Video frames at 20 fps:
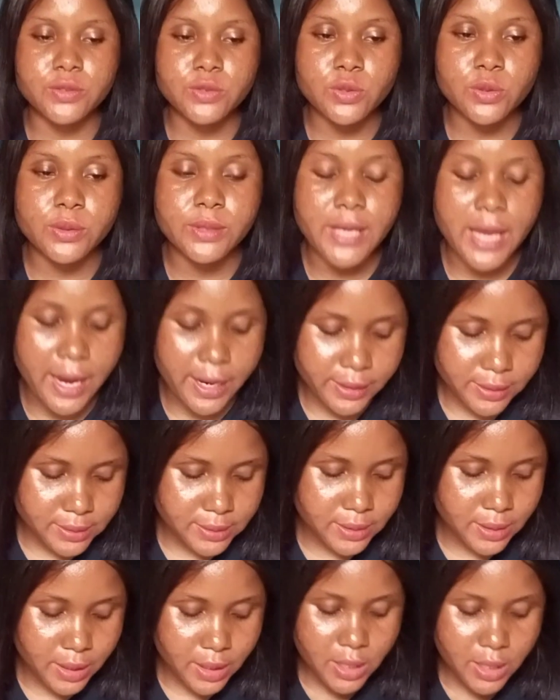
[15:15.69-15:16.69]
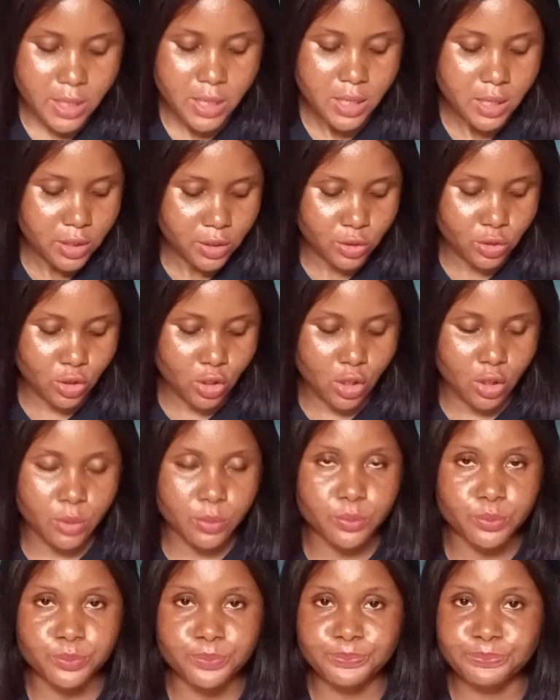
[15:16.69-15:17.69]
So guys,
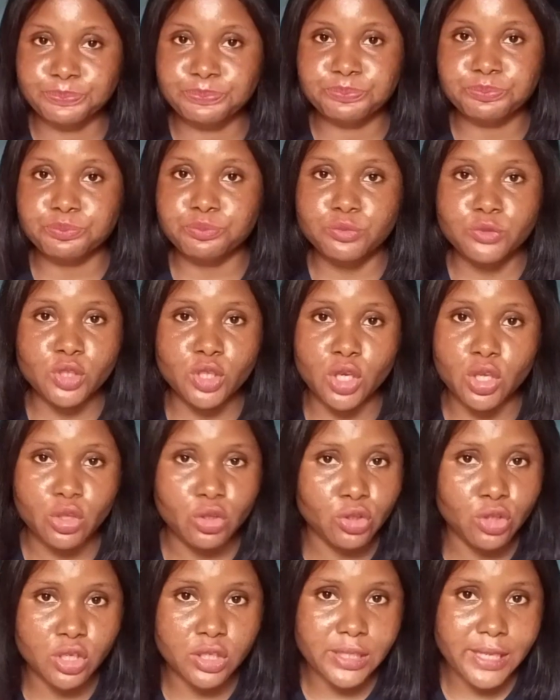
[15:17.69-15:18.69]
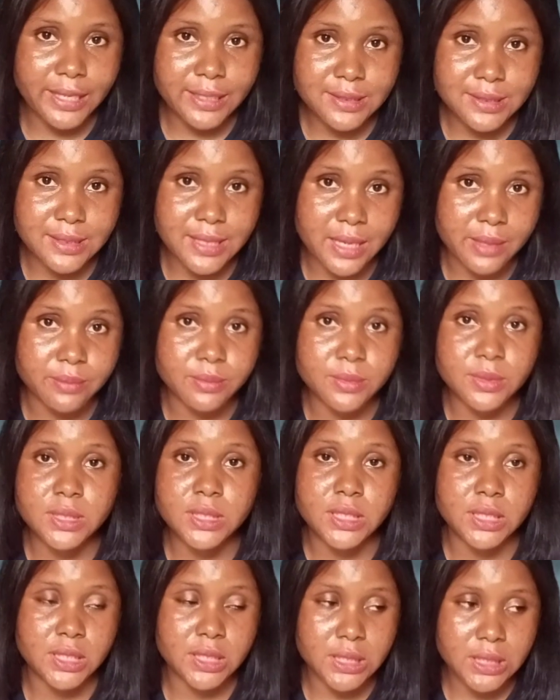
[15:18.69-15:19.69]
do not let
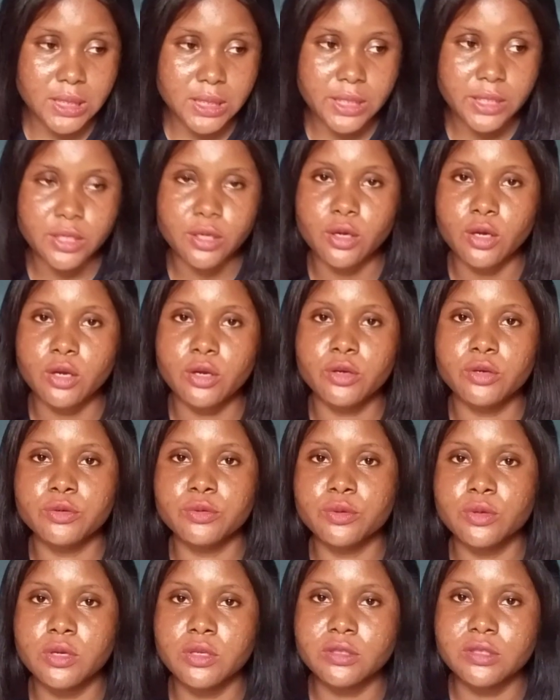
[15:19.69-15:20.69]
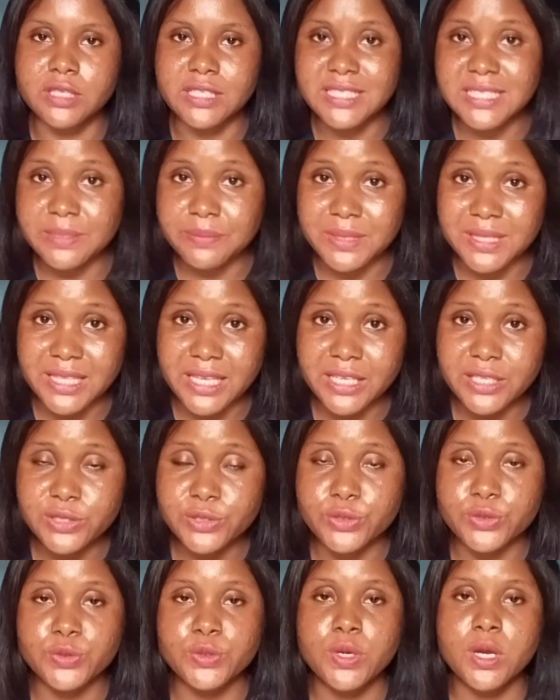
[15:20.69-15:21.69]
them
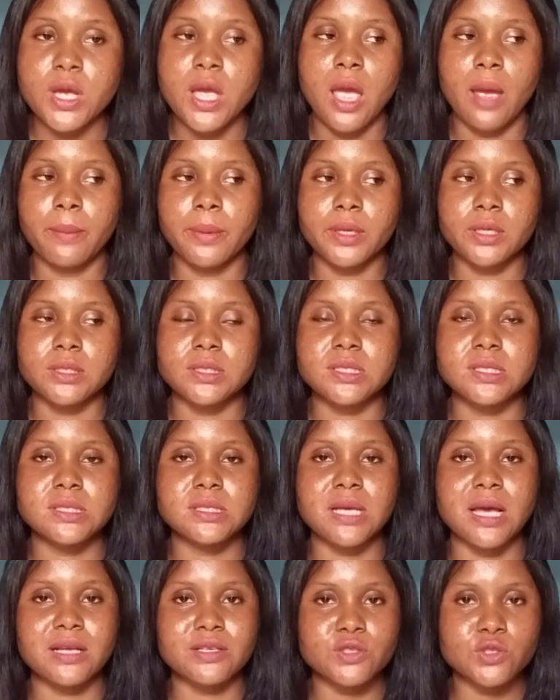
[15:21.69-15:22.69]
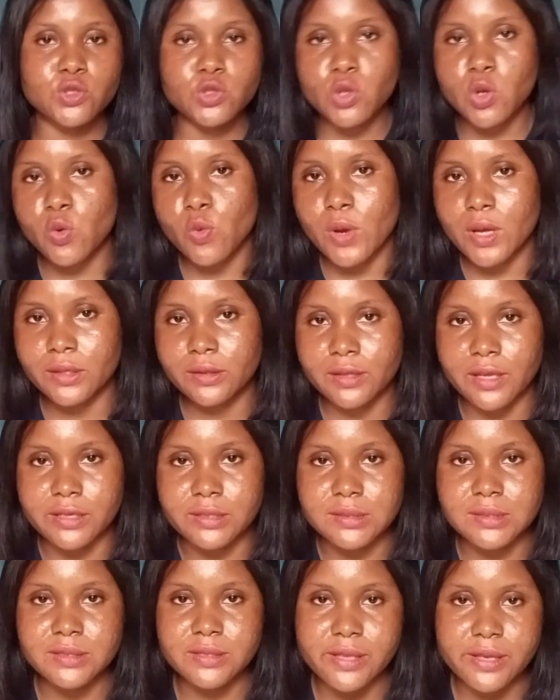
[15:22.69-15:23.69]
intimidate you, because as someone that
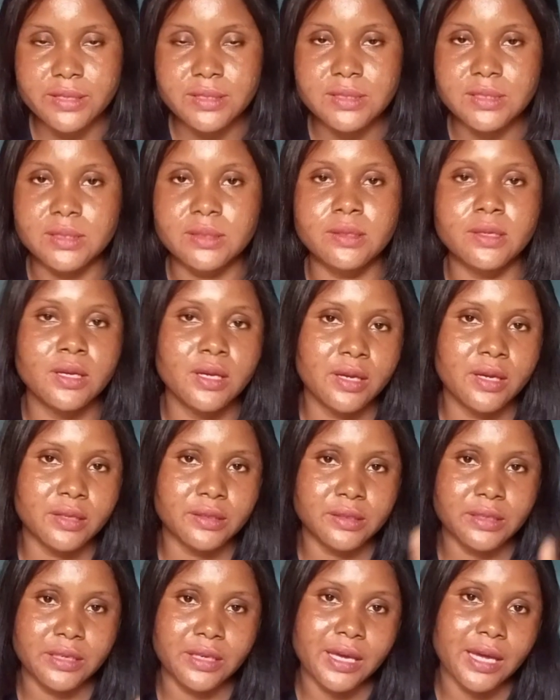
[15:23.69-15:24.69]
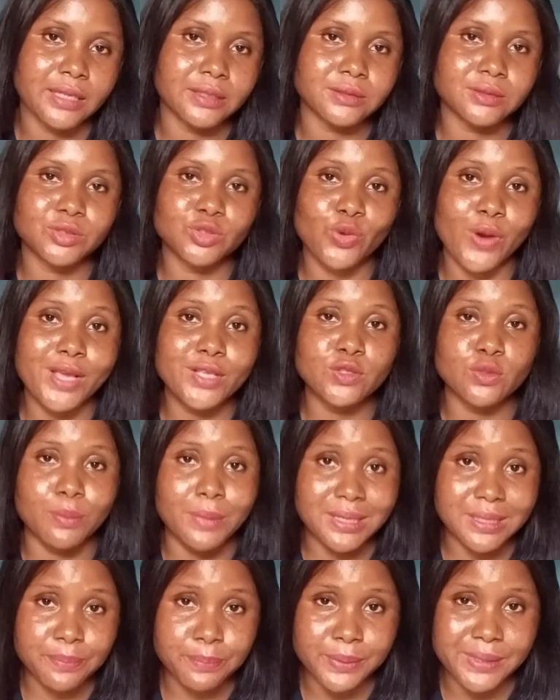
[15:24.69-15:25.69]
is dating, they can try to
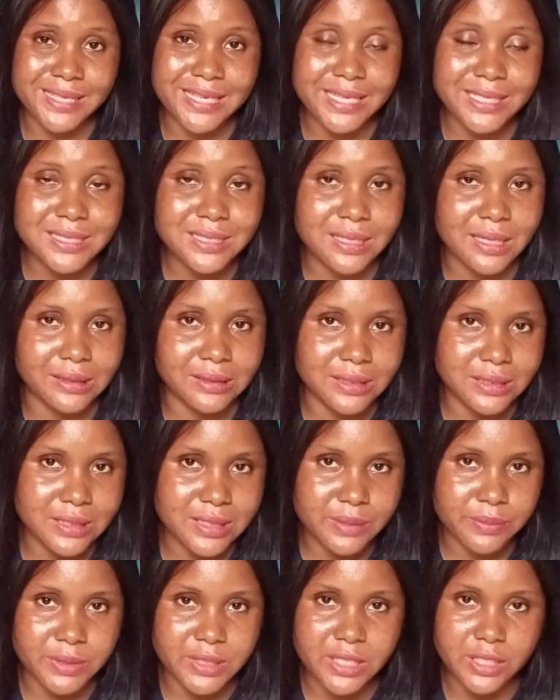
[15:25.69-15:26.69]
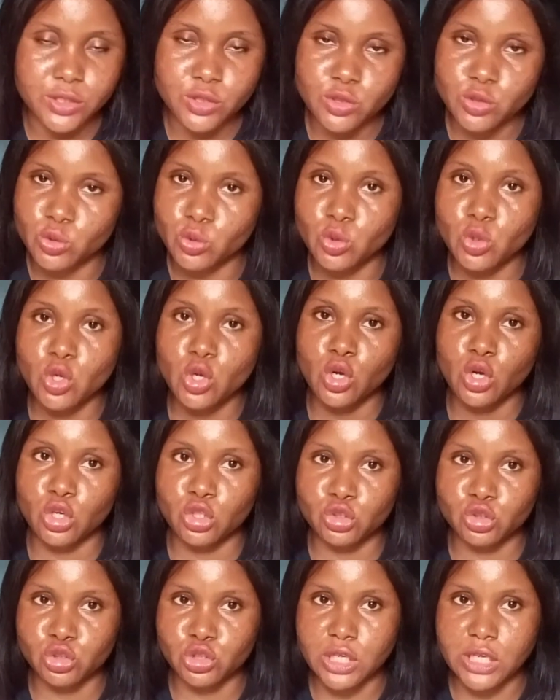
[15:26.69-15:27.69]
manipulate and intimidate you.
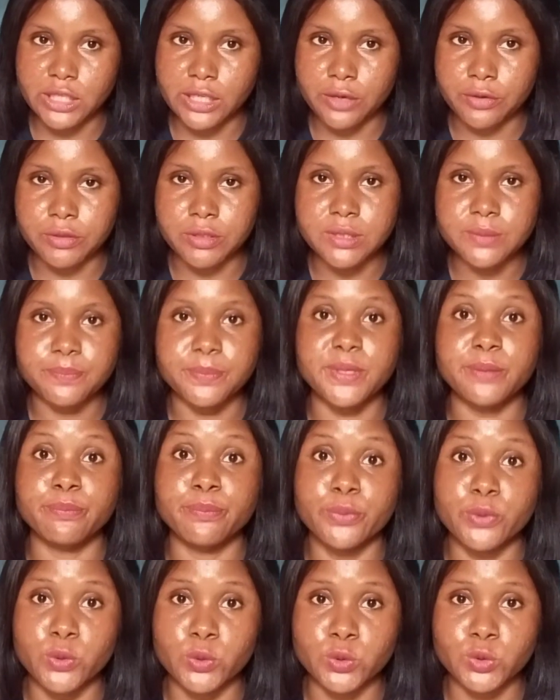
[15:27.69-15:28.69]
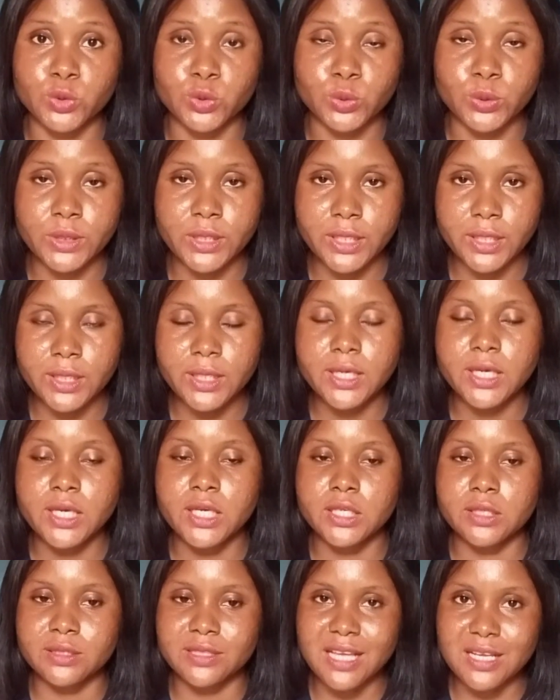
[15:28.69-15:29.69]
Do not allow it. Be bold. Okay,
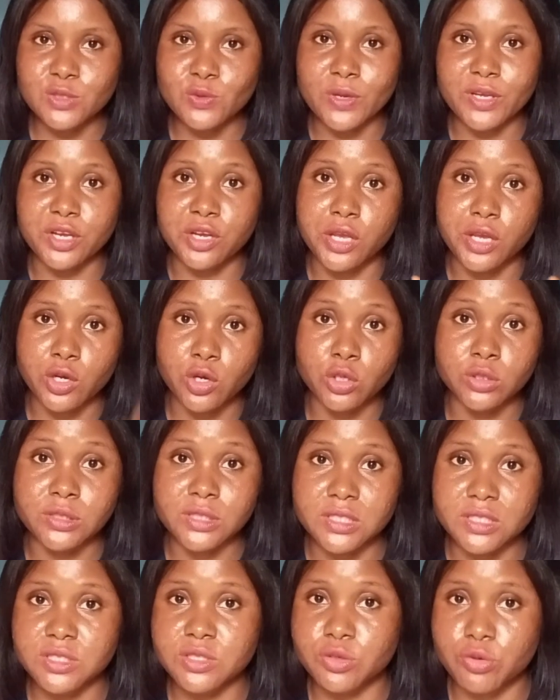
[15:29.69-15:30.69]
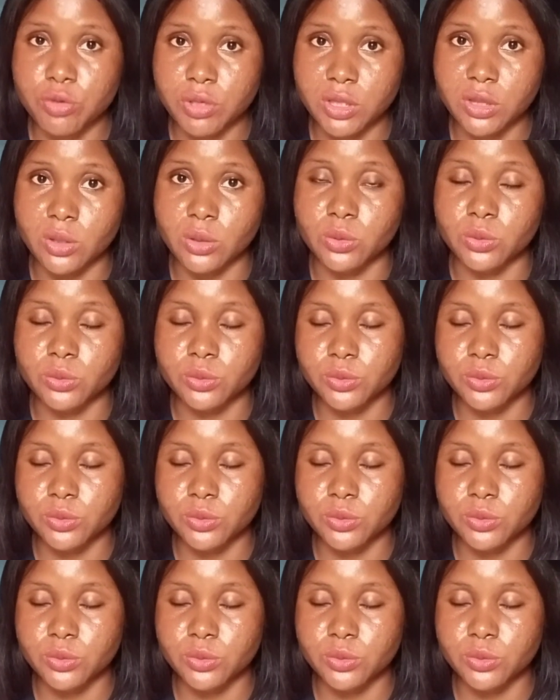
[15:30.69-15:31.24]
that's why you're a content creator.